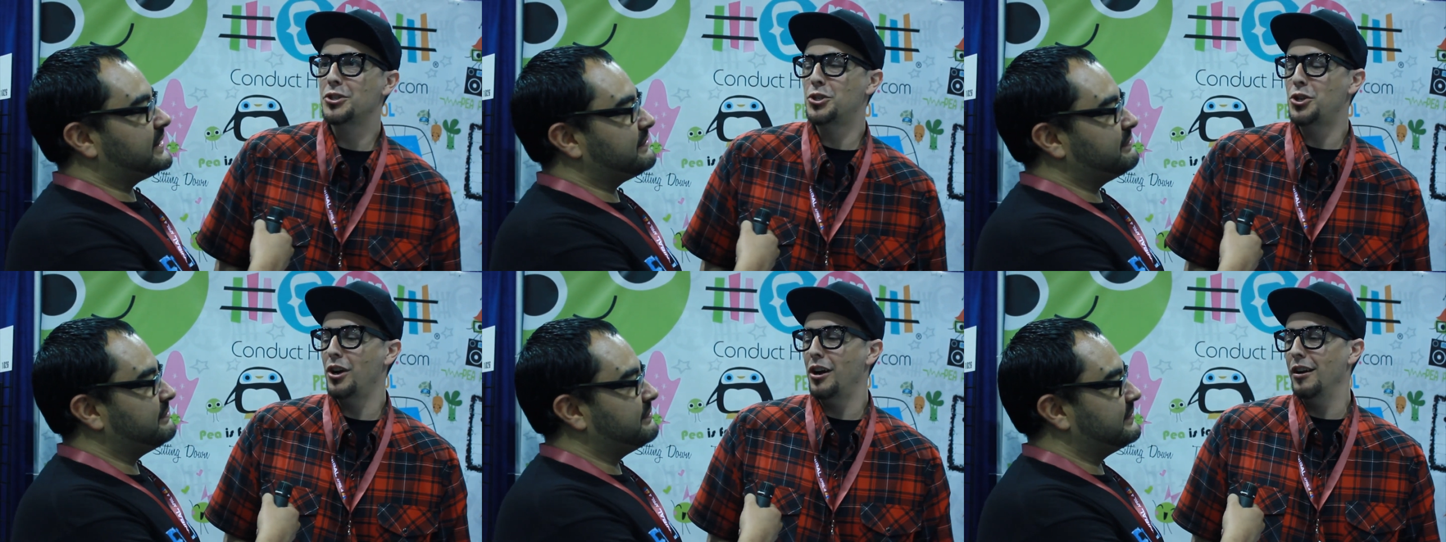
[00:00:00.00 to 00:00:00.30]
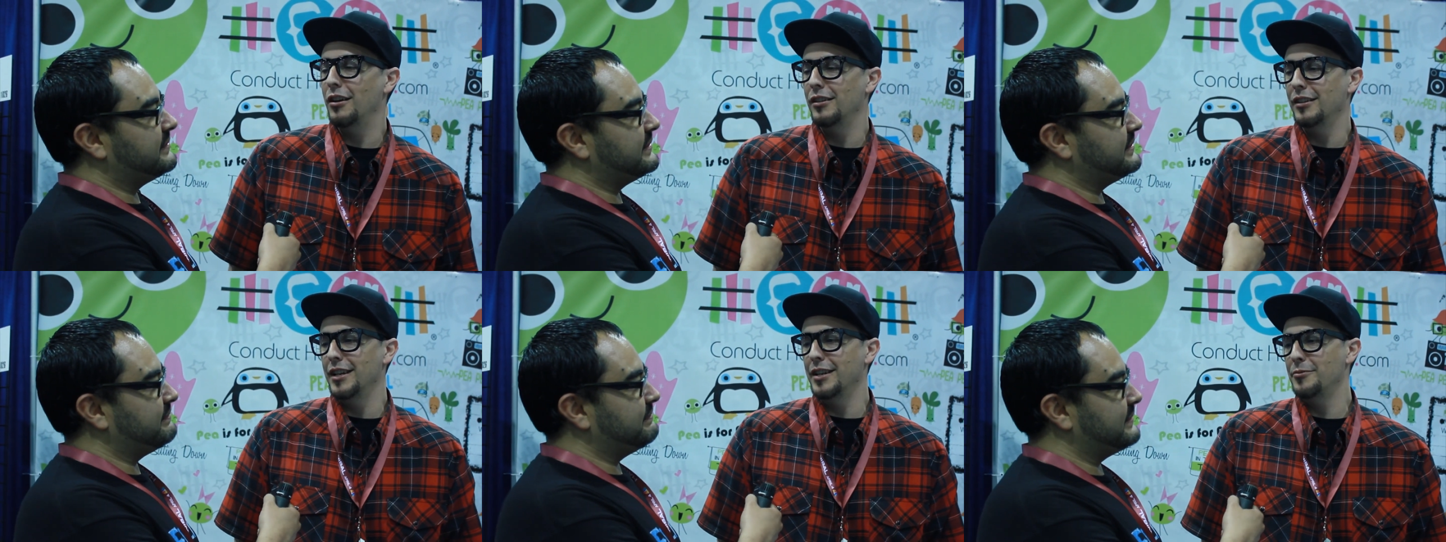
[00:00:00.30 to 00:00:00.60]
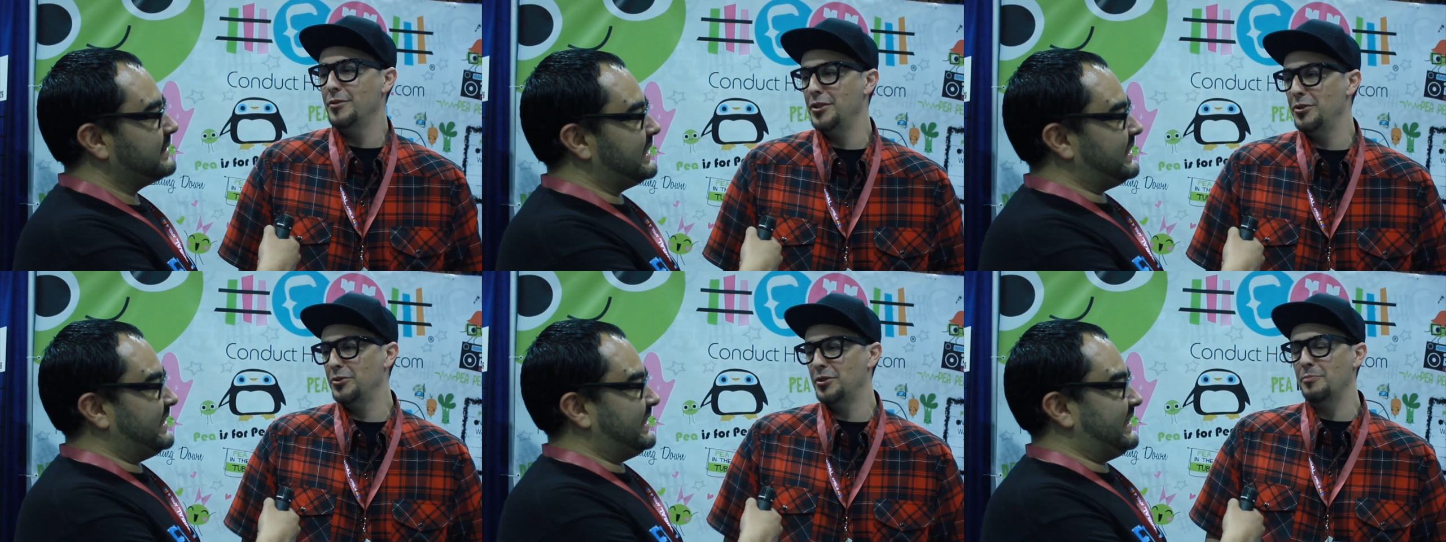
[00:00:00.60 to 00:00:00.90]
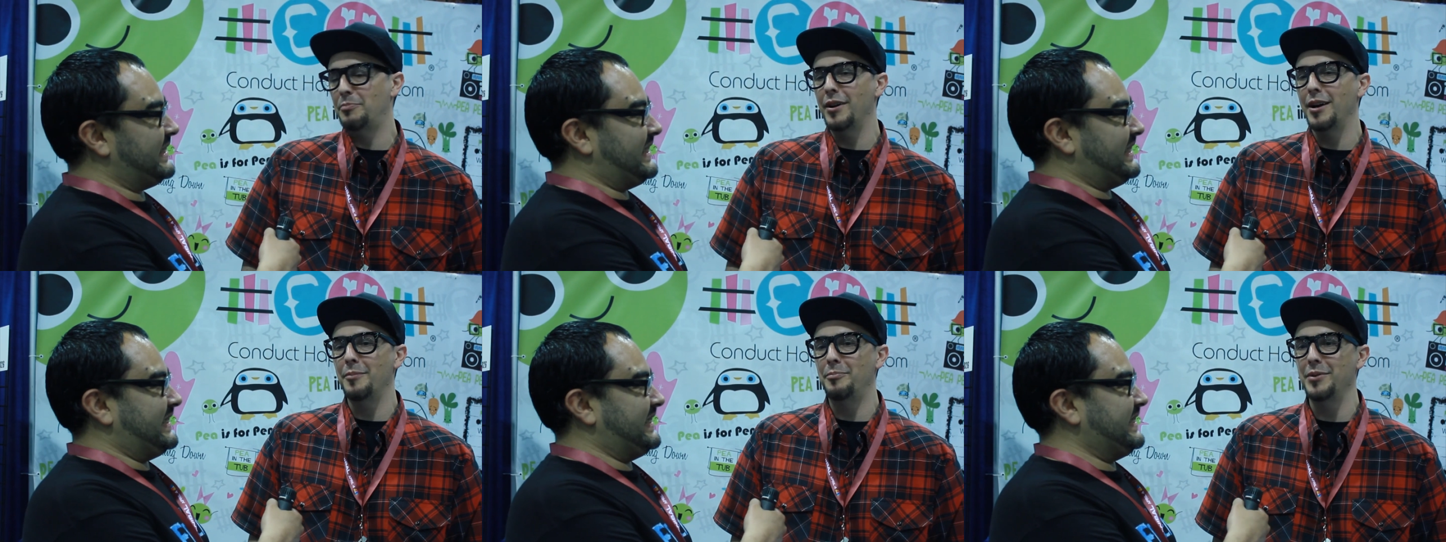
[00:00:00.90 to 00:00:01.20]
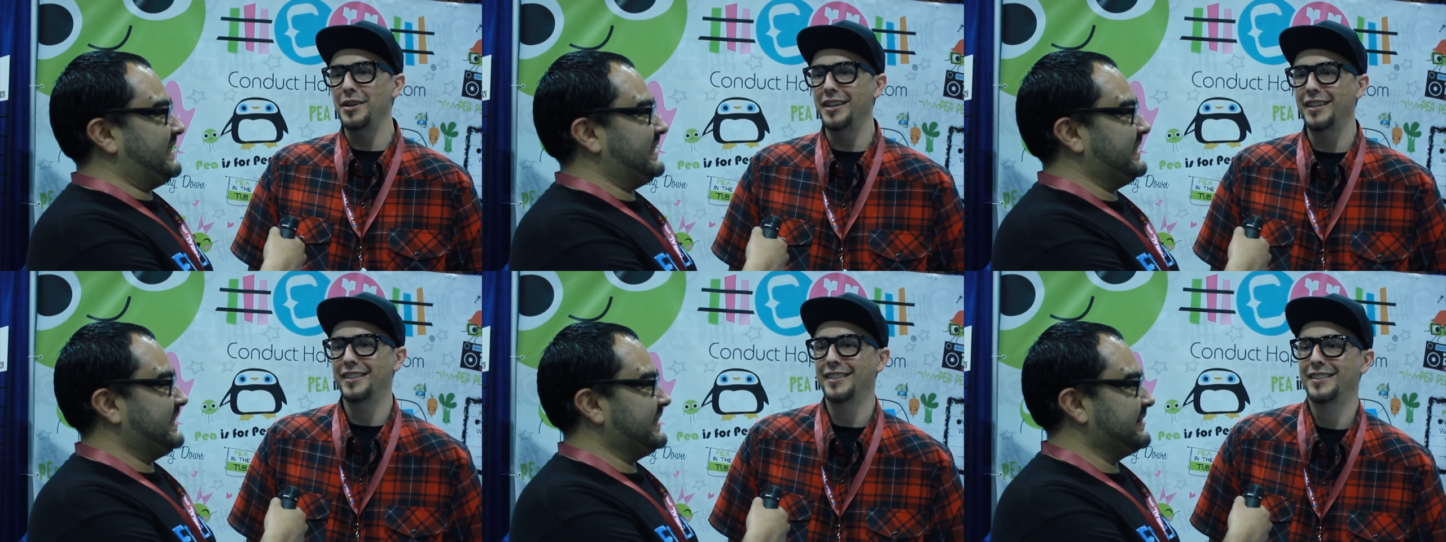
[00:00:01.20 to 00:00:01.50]
Speaker 1: Charlie, when he was a
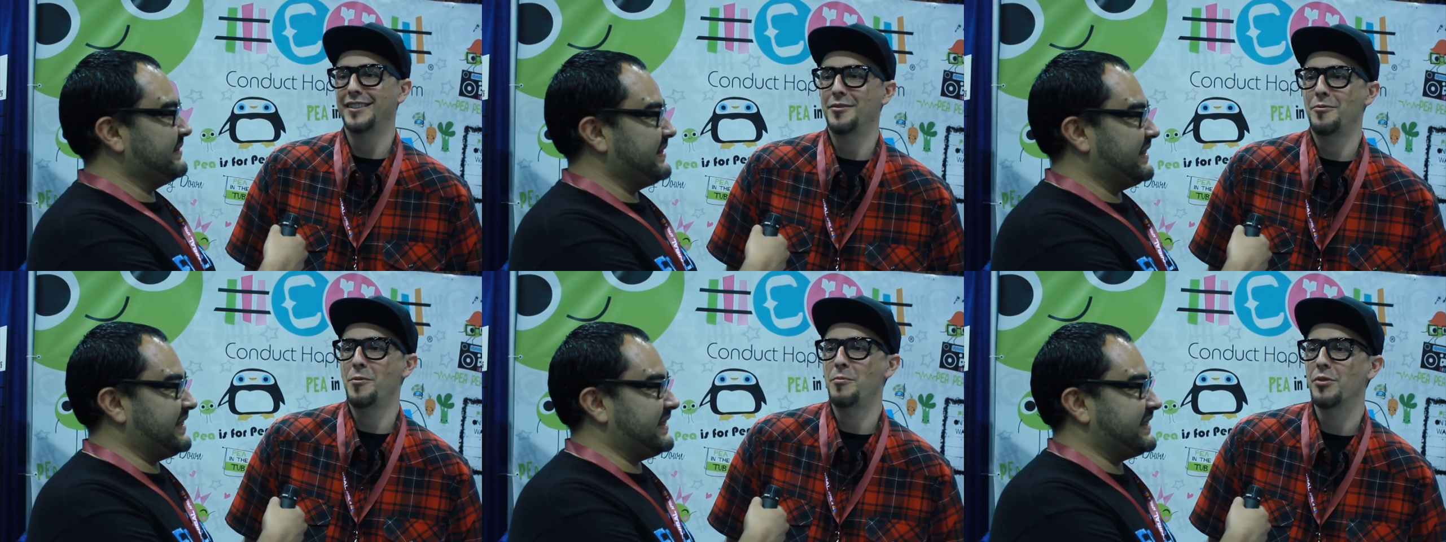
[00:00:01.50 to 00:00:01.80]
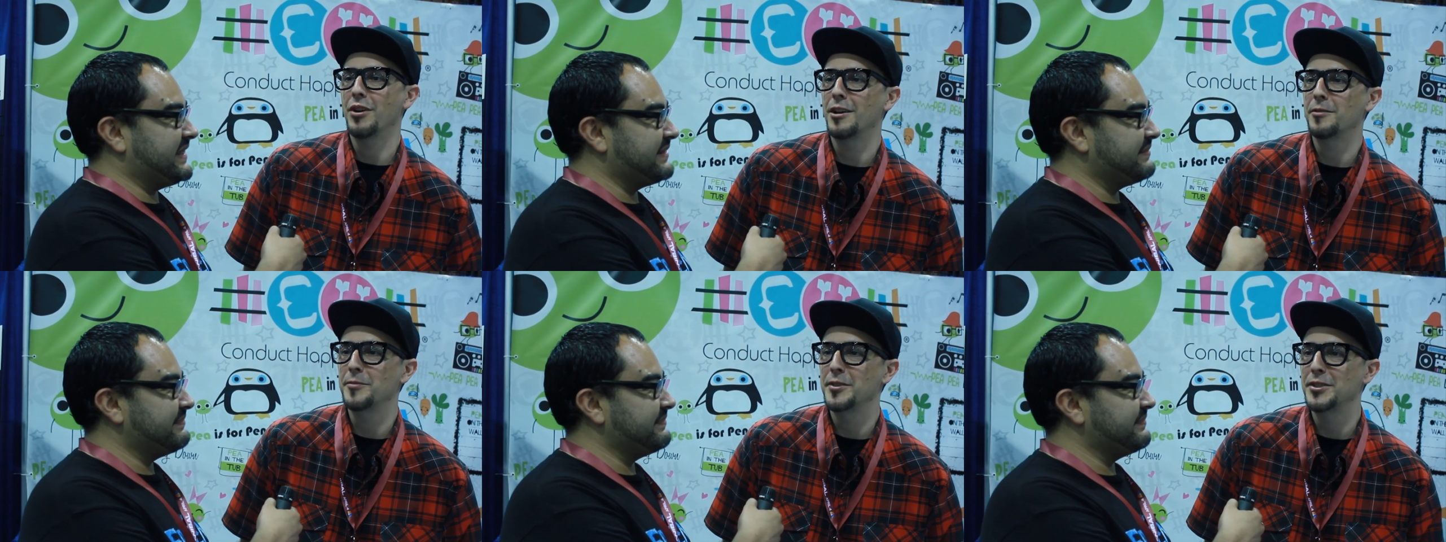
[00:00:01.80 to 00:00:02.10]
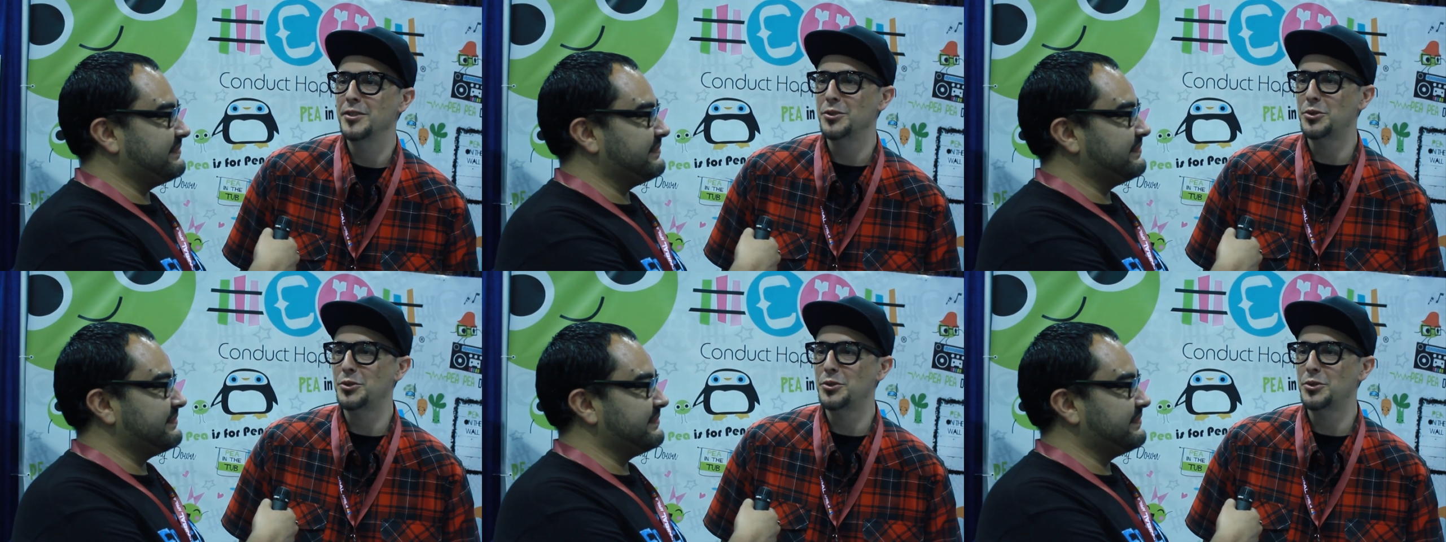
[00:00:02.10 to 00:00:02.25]
puppy, we brought him in the